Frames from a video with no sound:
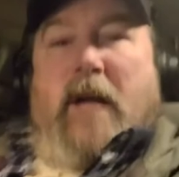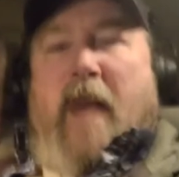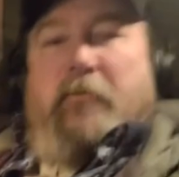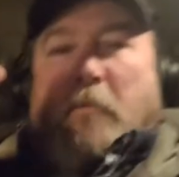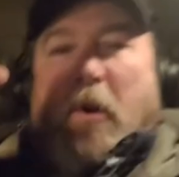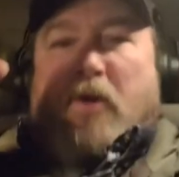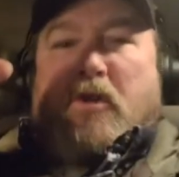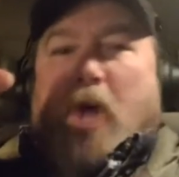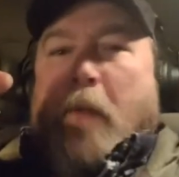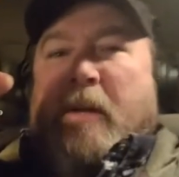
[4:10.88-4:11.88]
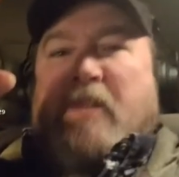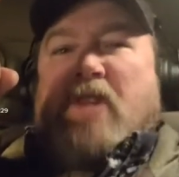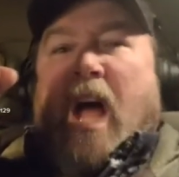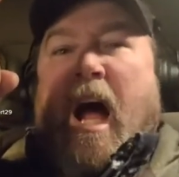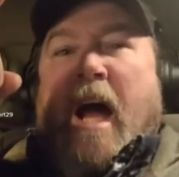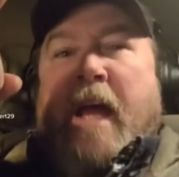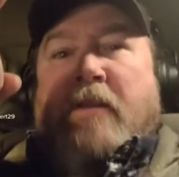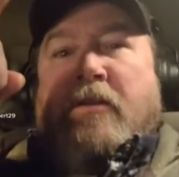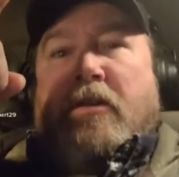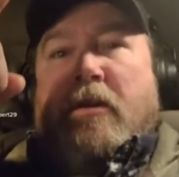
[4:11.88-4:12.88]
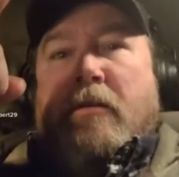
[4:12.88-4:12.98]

Time for more stupid signs.